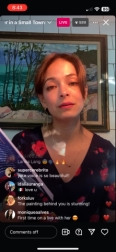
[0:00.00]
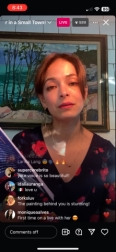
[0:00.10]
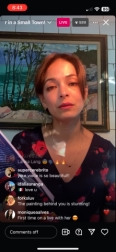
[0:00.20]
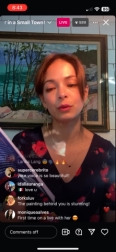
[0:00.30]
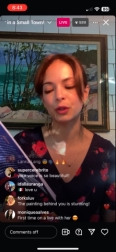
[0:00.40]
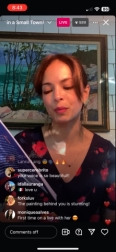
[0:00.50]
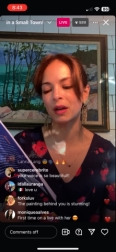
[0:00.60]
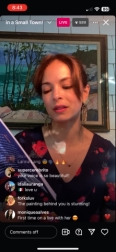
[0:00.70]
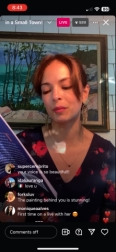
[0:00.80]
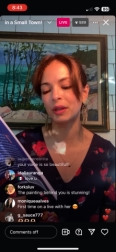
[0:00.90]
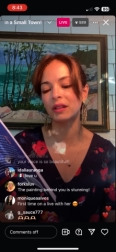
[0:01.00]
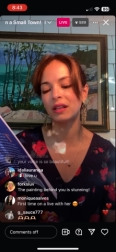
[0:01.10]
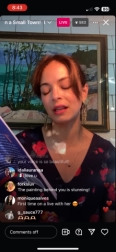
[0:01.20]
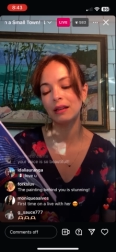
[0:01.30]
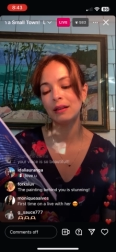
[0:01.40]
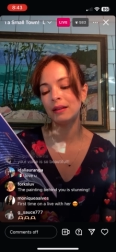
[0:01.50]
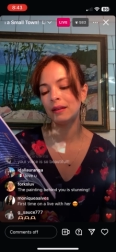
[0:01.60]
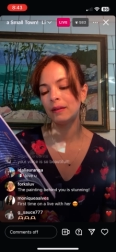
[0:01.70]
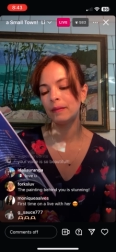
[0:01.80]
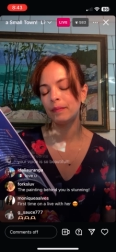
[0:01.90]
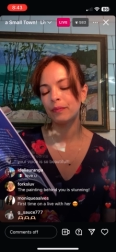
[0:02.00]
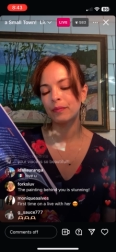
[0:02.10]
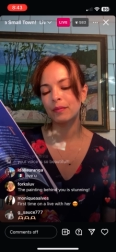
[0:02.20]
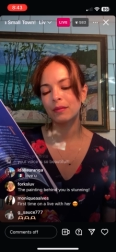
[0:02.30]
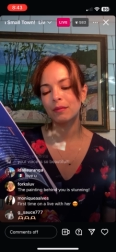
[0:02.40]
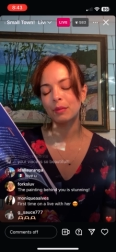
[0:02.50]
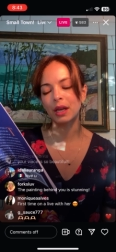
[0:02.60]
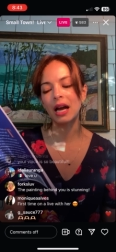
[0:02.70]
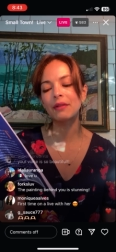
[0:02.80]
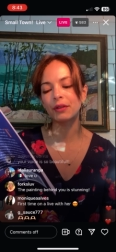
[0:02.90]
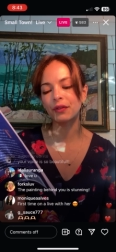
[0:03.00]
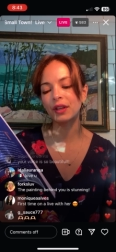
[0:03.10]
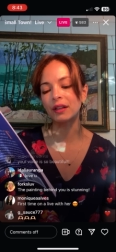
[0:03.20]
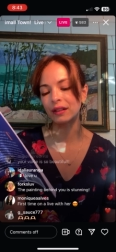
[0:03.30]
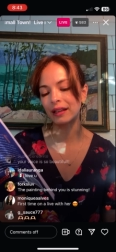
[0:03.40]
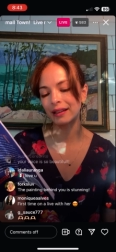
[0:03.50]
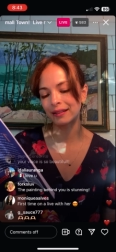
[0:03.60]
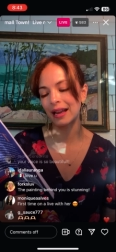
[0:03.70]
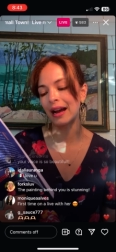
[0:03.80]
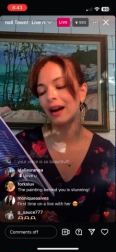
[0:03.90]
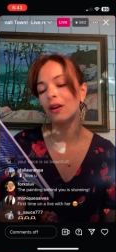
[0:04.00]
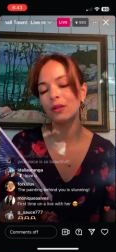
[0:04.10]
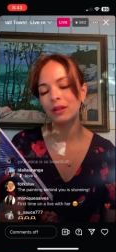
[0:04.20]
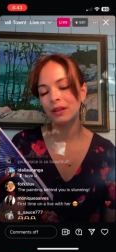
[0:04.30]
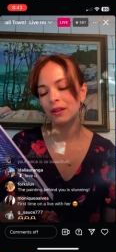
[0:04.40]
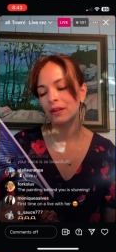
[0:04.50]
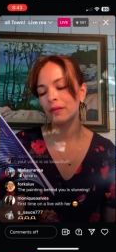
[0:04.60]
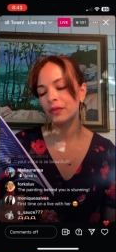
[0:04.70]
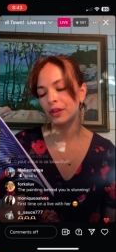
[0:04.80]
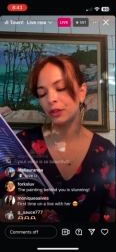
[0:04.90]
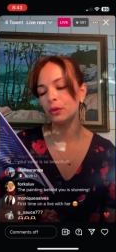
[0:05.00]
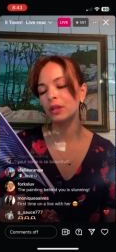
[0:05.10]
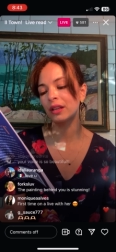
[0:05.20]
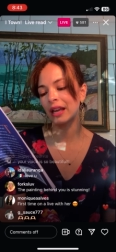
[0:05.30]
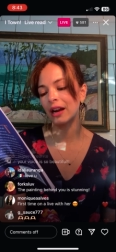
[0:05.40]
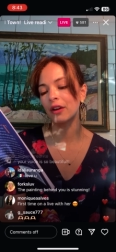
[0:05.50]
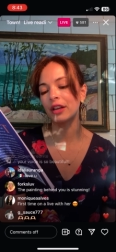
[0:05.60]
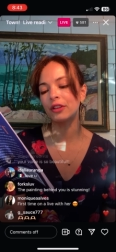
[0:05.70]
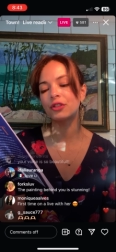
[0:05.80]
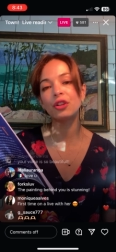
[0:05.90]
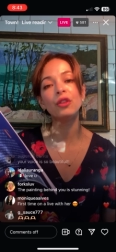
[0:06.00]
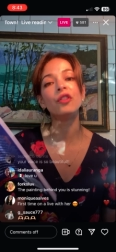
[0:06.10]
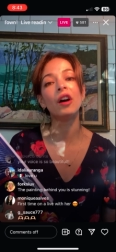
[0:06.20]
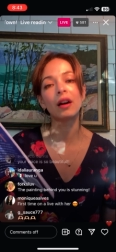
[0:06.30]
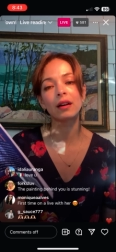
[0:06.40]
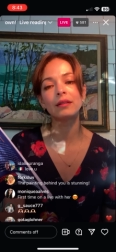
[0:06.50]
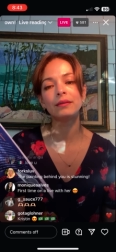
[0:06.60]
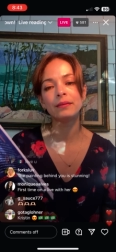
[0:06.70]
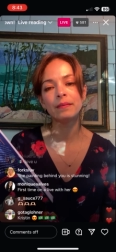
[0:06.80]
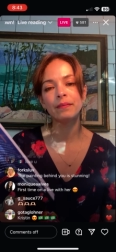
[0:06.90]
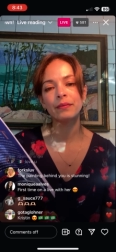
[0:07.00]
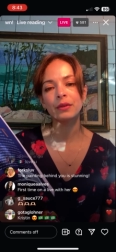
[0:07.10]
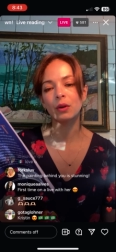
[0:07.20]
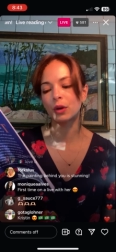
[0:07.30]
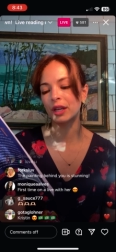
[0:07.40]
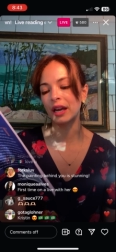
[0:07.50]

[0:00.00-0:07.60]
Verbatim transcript: It's a good thing in the main, responsibility. But I've a feeling now that you can